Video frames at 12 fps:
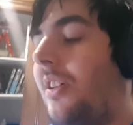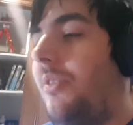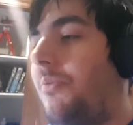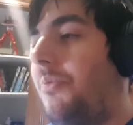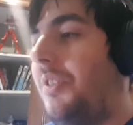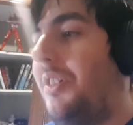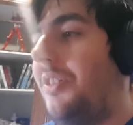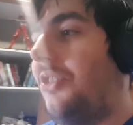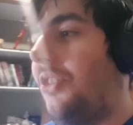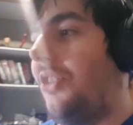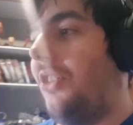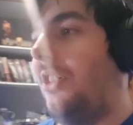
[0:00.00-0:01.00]

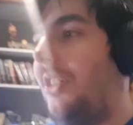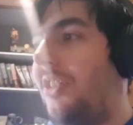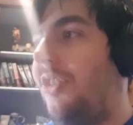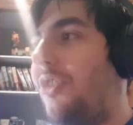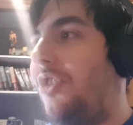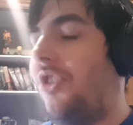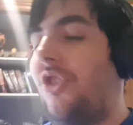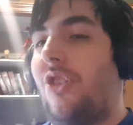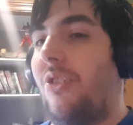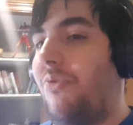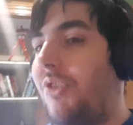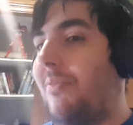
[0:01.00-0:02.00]
which just shows